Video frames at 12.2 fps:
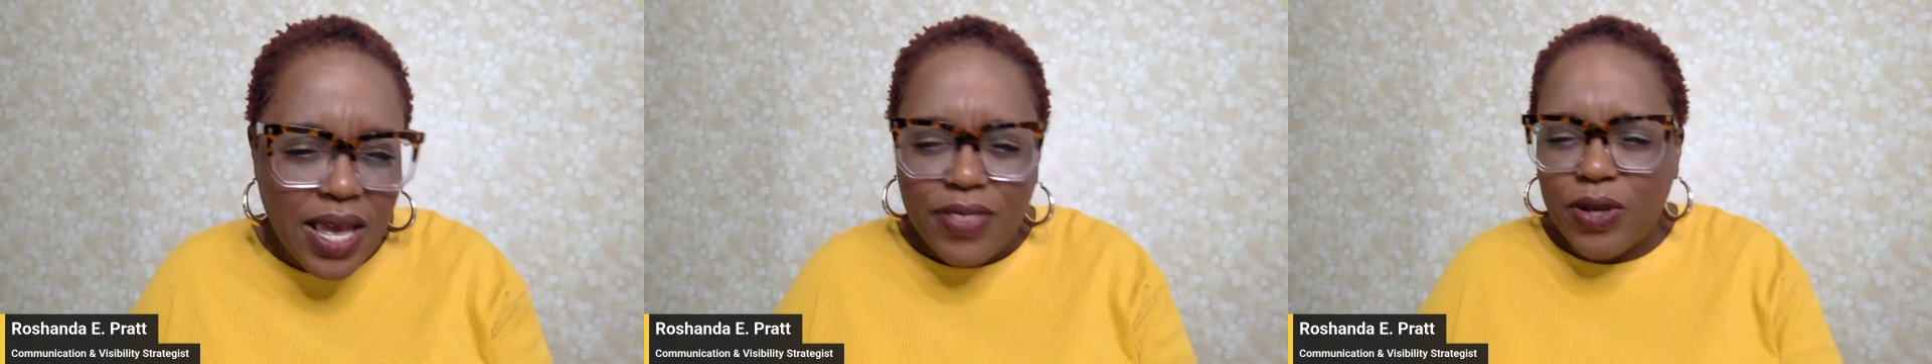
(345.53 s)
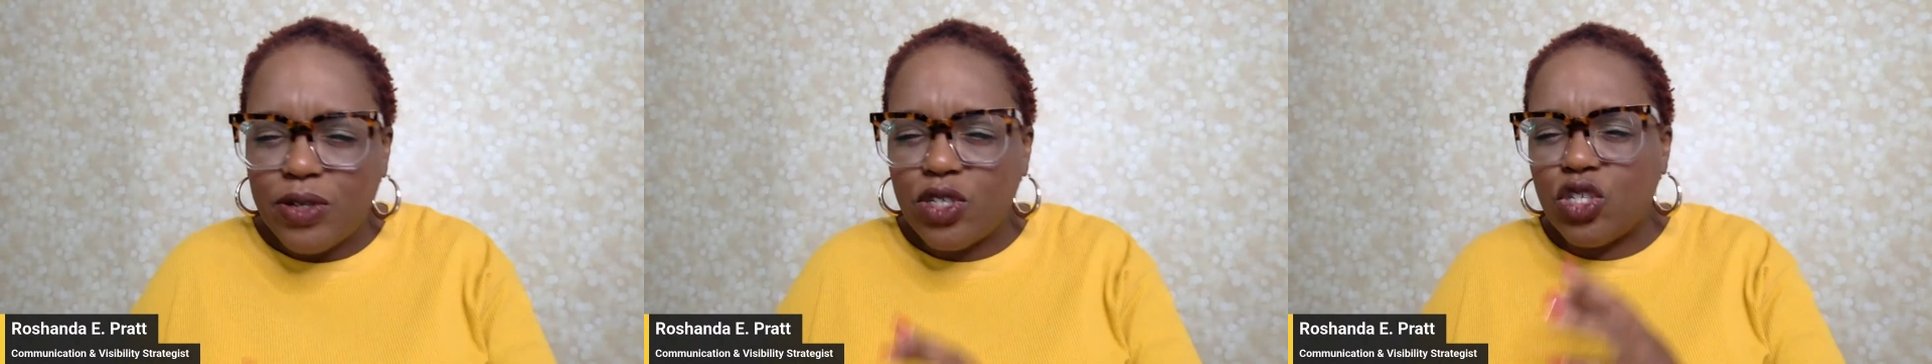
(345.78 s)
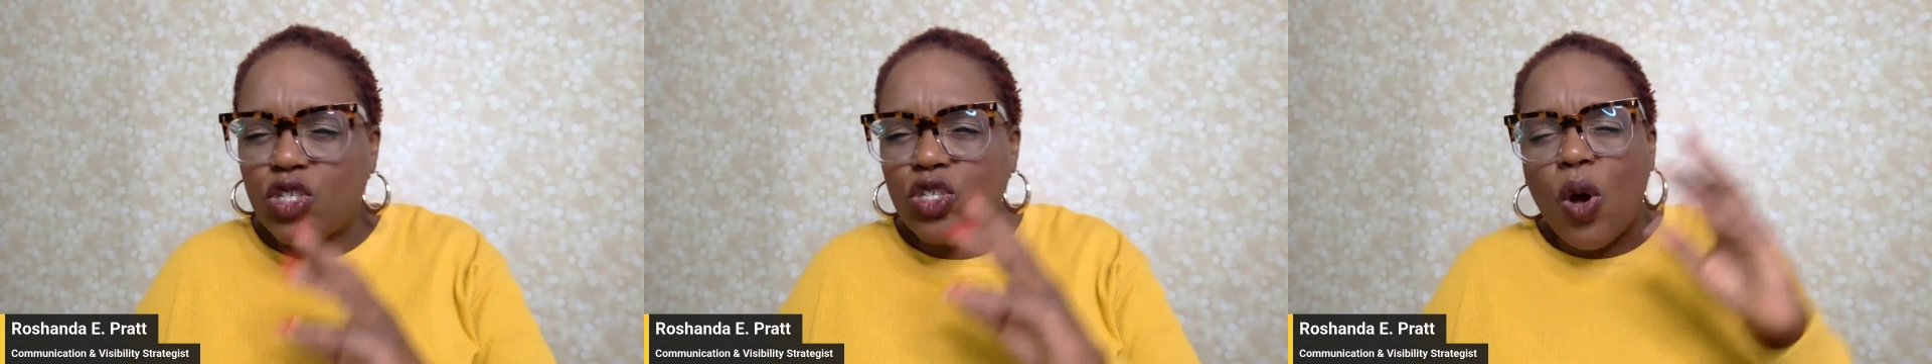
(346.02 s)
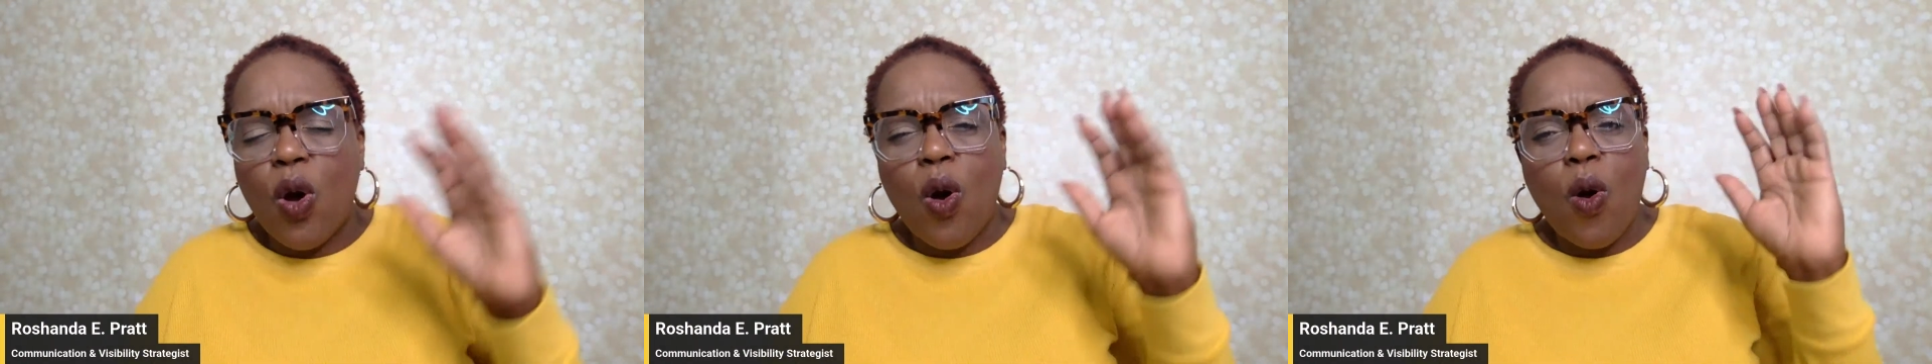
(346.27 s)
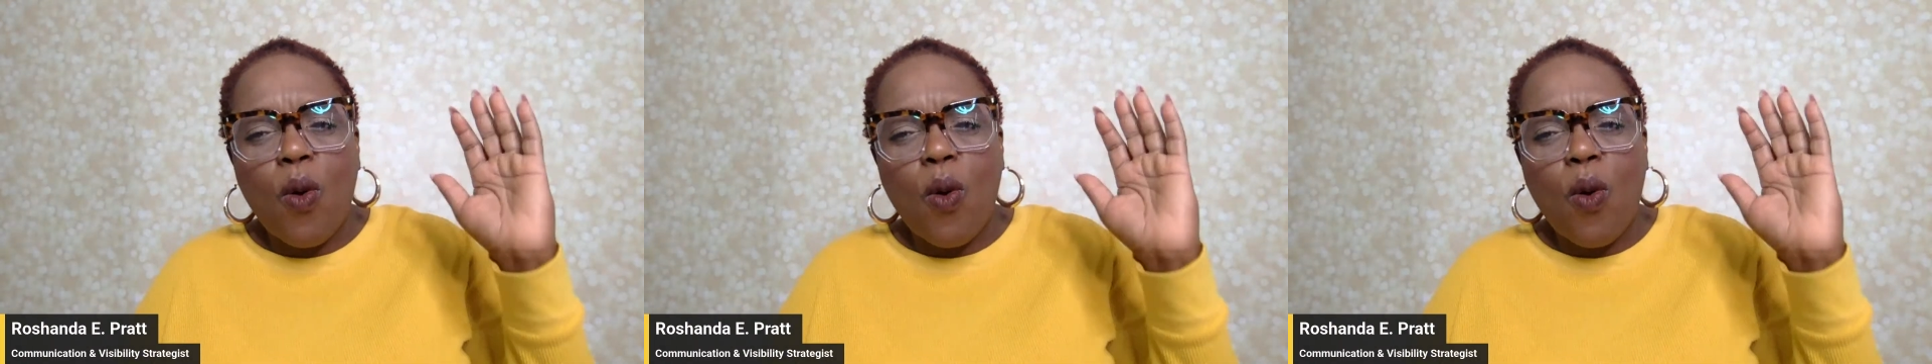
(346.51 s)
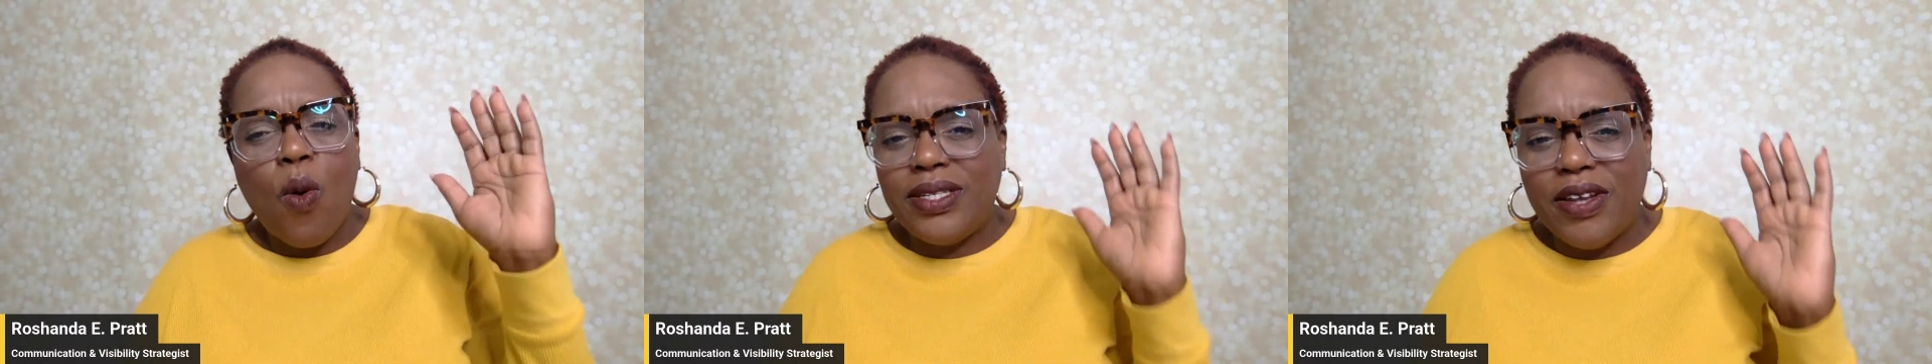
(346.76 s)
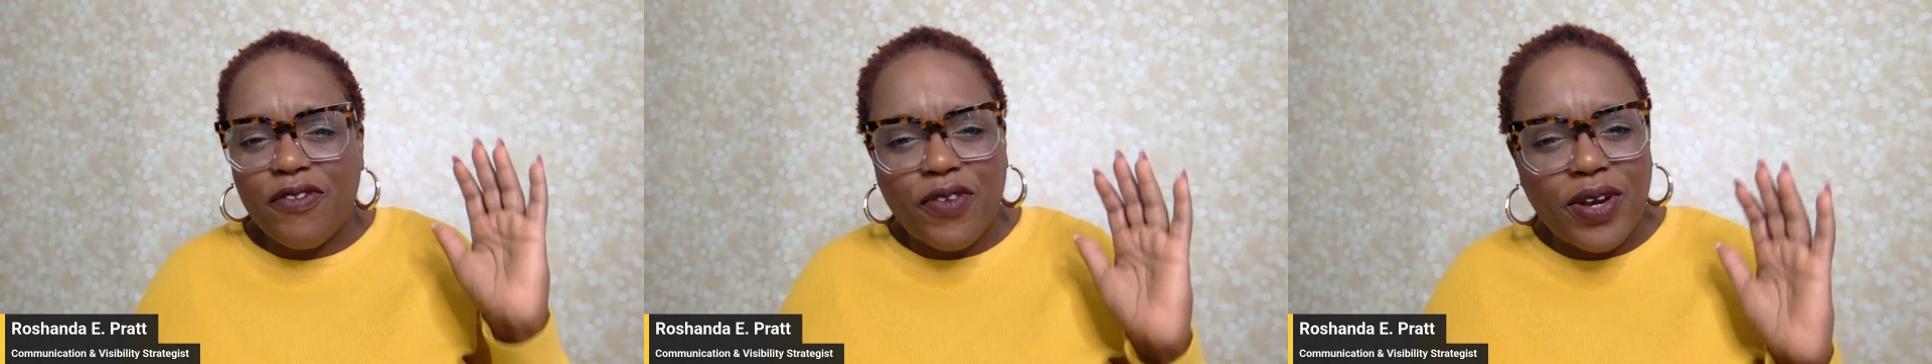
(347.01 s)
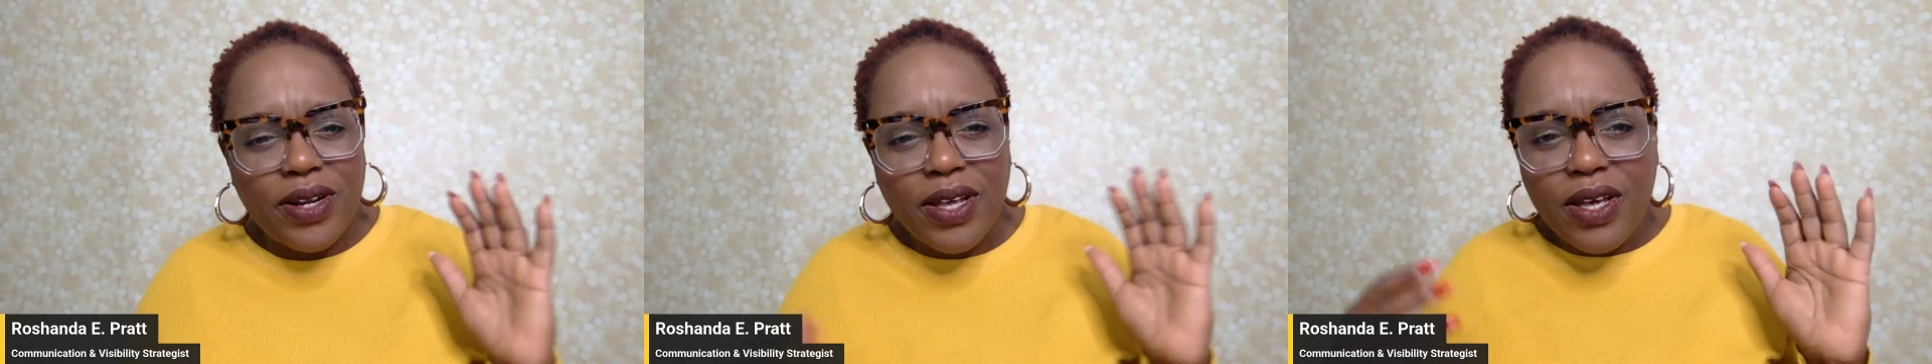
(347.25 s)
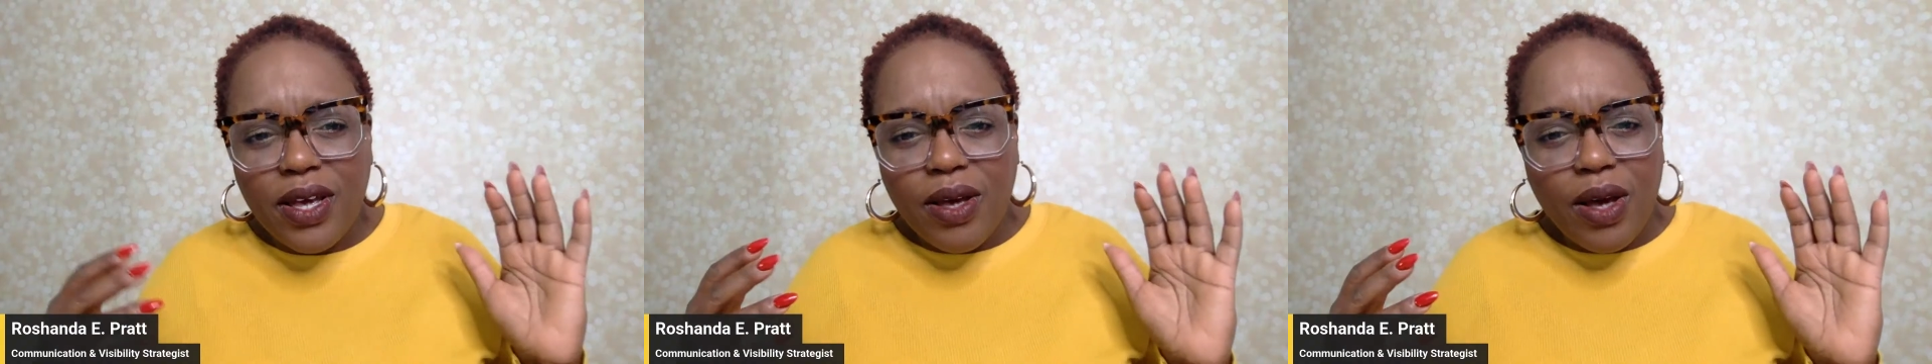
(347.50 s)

There's so many different,